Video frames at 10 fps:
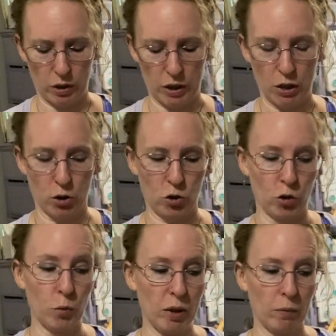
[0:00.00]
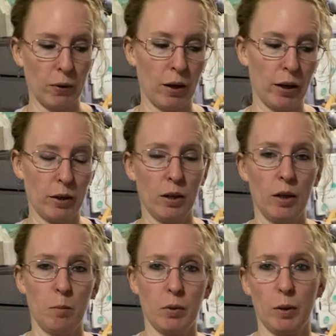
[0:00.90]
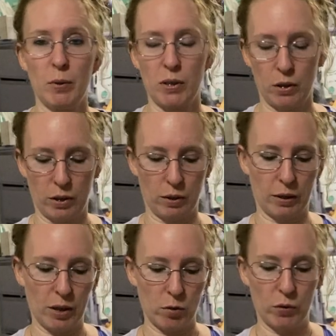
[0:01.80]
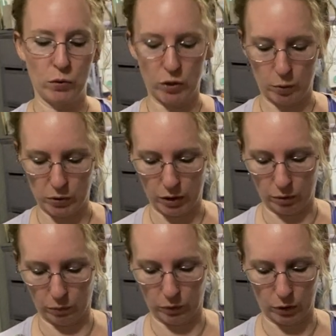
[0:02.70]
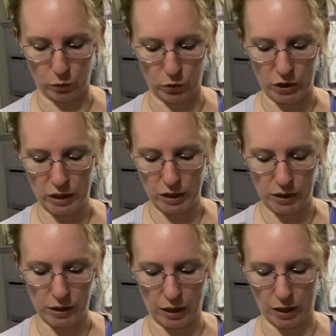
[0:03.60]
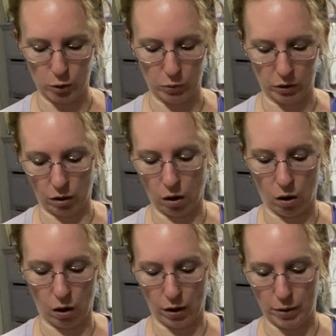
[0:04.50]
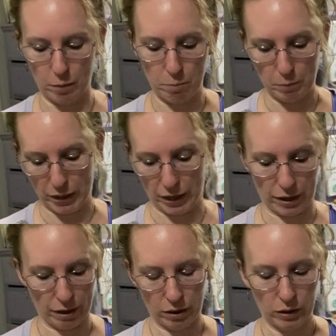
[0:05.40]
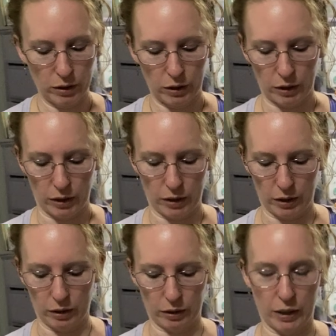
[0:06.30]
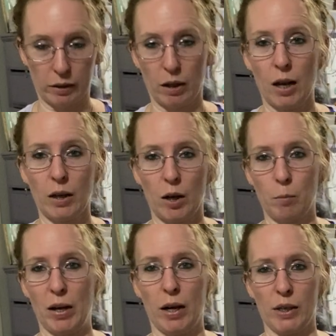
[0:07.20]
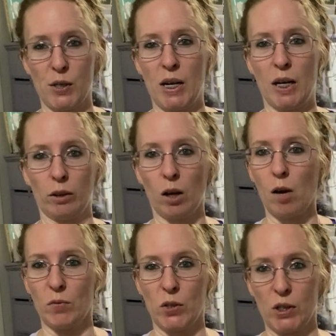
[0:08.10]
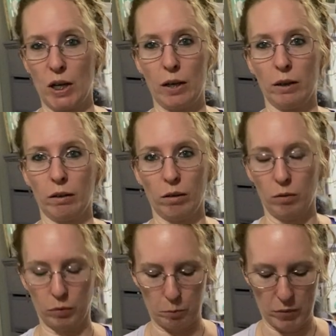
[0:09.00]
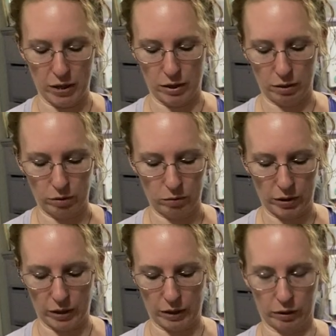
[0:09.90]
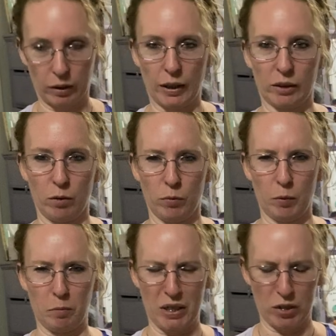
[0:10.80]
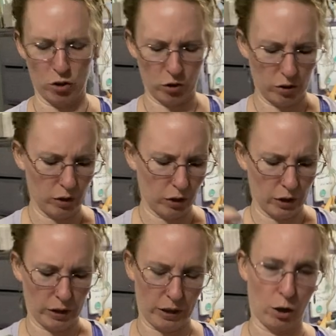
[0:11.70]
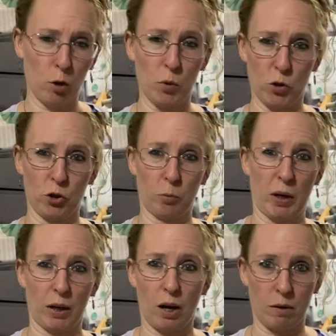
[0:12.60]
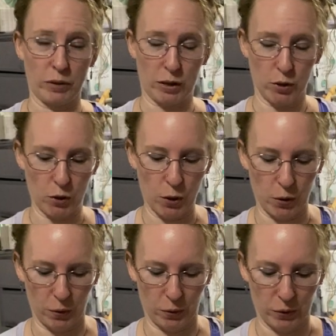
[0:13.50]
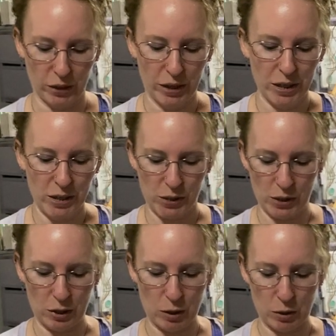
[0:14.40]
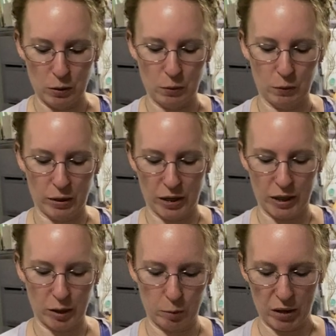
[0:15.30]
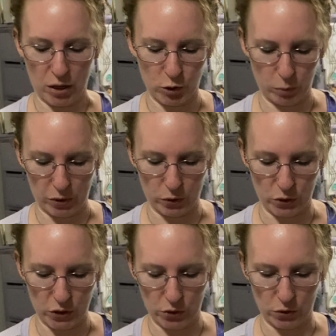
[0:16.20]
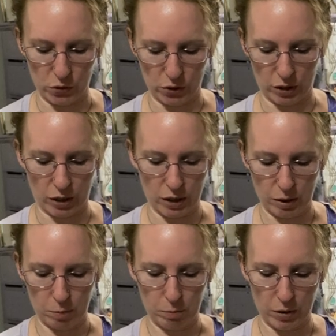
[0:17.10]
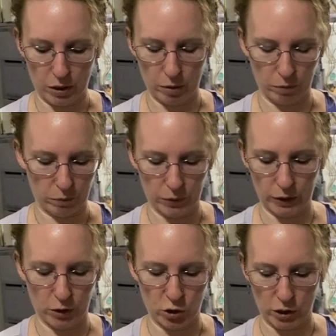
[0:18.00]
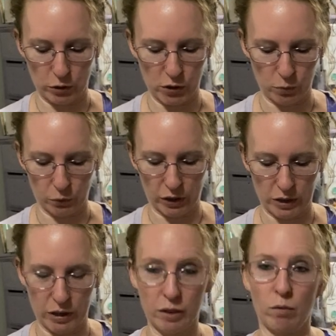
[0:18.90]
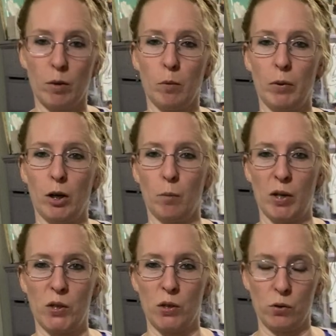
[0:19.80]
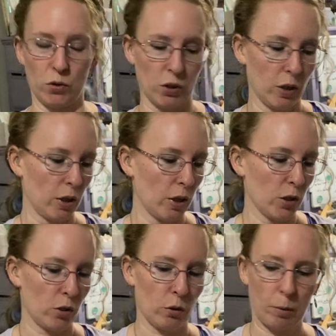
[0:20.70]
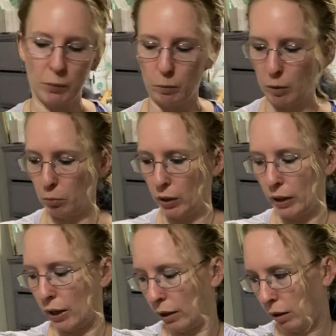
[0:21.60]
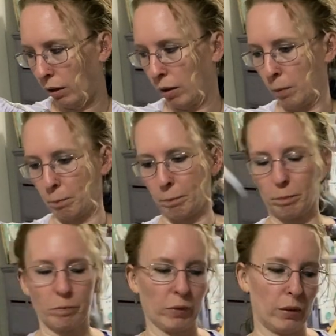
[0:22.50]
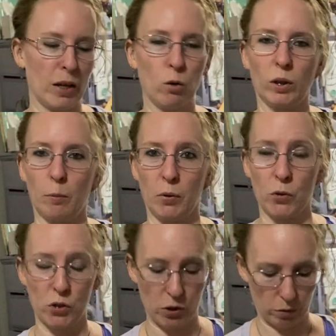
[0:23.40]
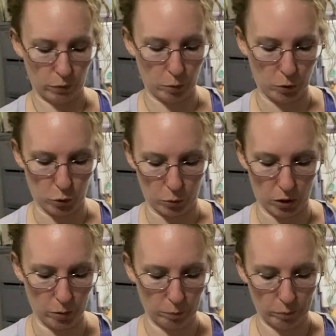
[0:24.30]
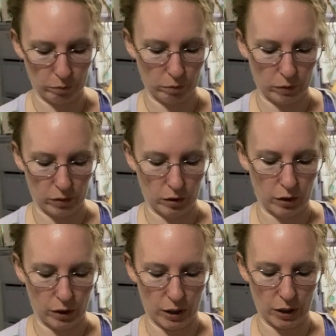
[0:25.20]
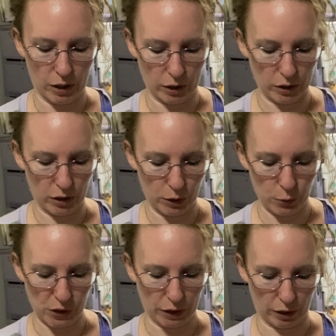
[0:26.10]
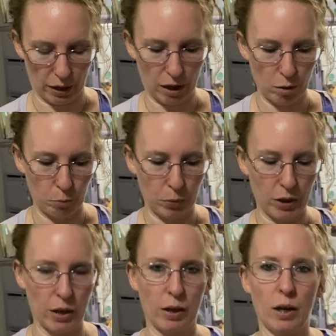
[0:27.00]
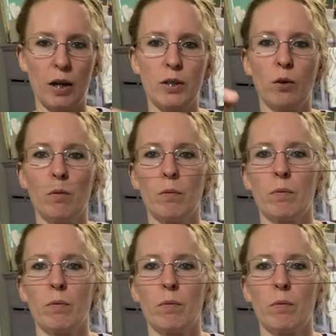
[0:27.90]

it should be fine. But let me tell you, the last few times I have flown, TSA has been on me. And like, I got a bag of sand confiscated from me that I collected from the beach. They almost took my coffee too. so I can imagine a pair of scissors. I'm not feeling generous and wanting to give them a pair of my scissors. So I'm going to be bringing um, nail clippers for the most part and using that, but I don't